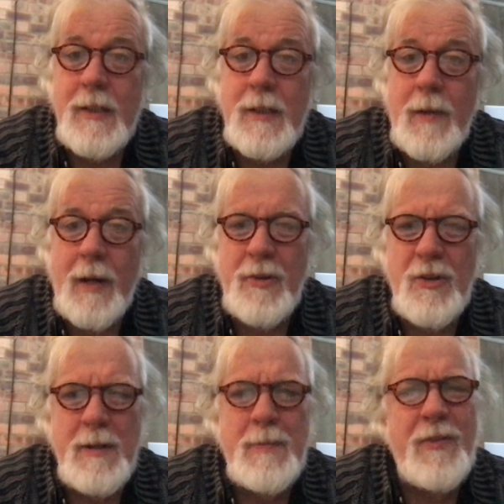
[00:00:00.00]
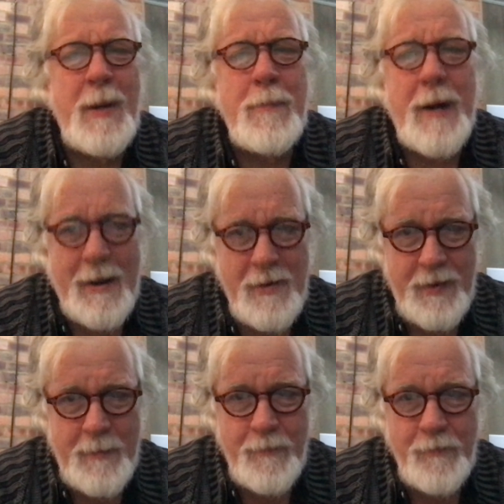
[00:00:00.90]
I know she must be very proud of
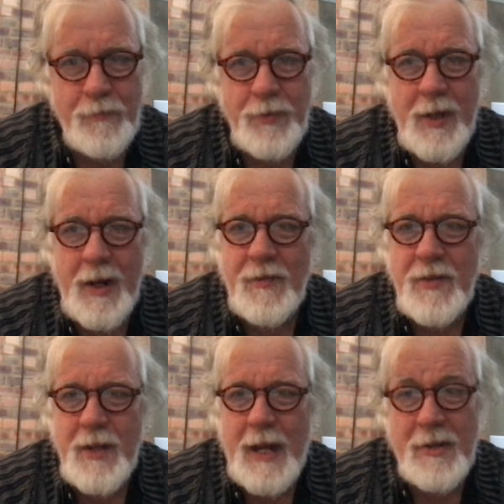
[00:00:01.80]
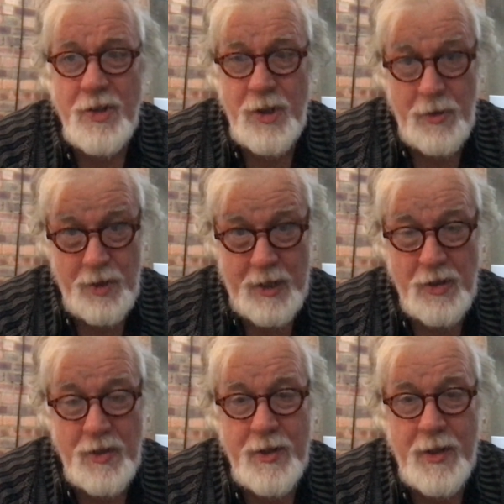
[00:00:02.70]
him. And after the last 2
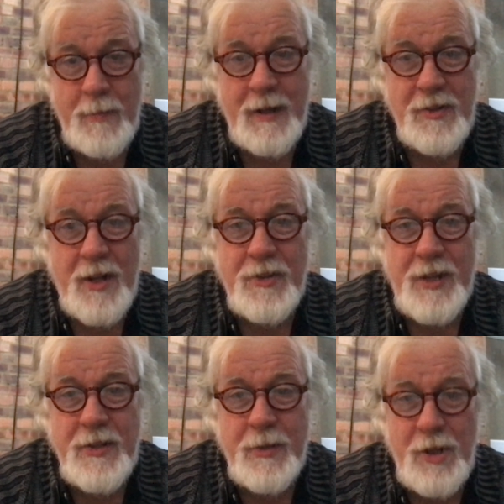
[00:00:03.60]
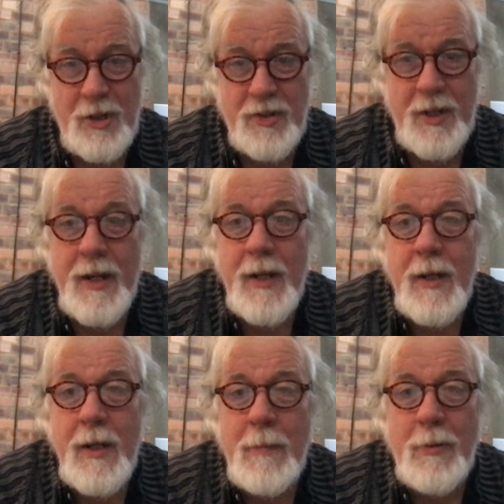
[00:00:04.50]
sessions at the Midlands Arts Centre with Justin,
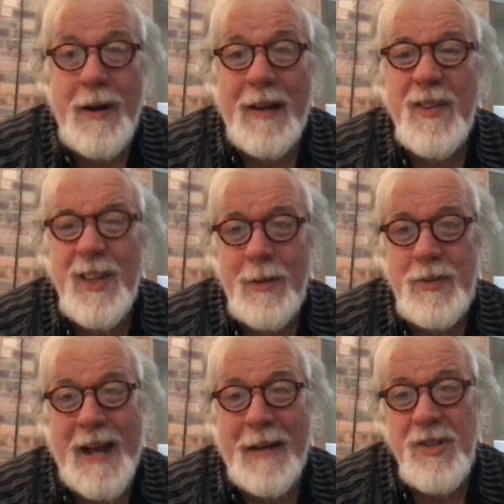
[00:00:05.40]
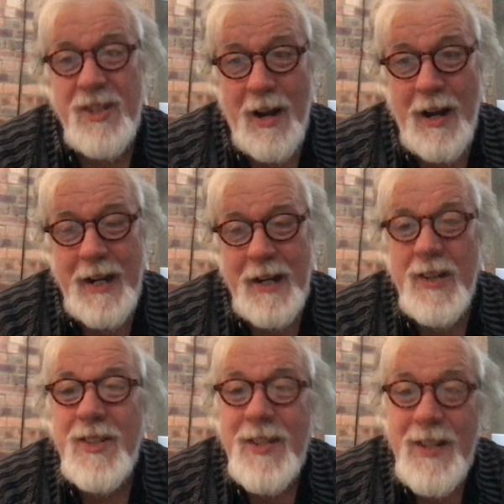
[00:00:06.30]
poor Anthea was outside
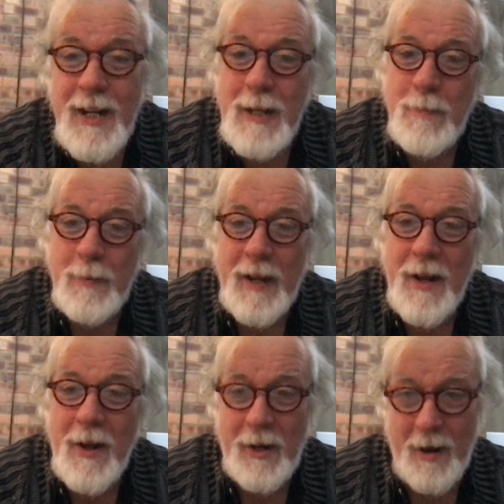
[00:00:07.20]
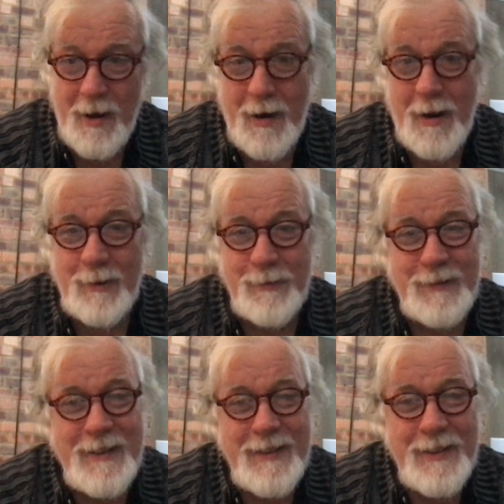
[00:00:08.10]
asleep in her car.
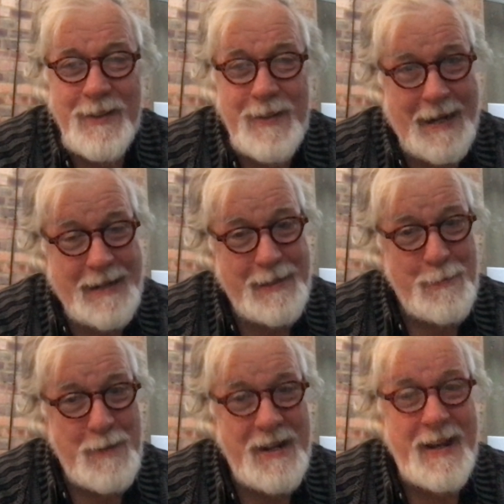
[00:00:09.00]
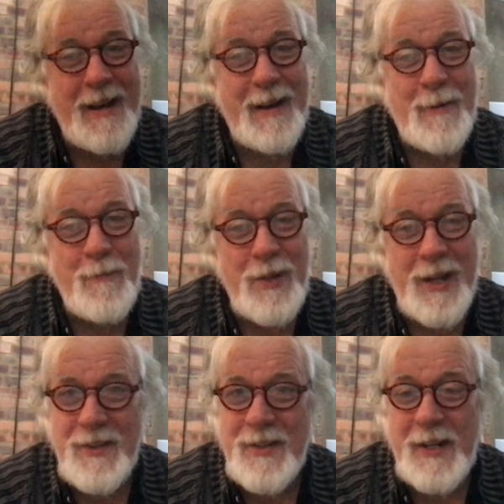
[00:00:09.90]
That, my dear,
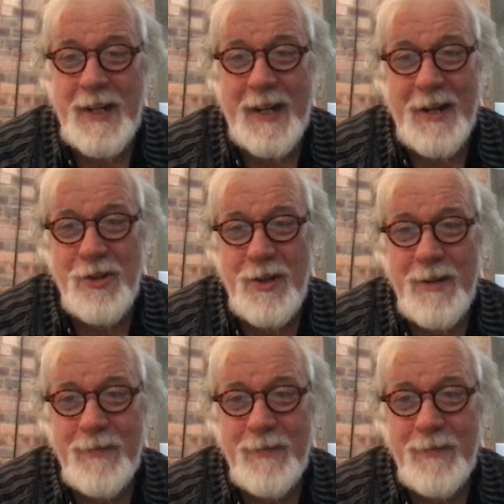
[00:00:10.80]
is dedication.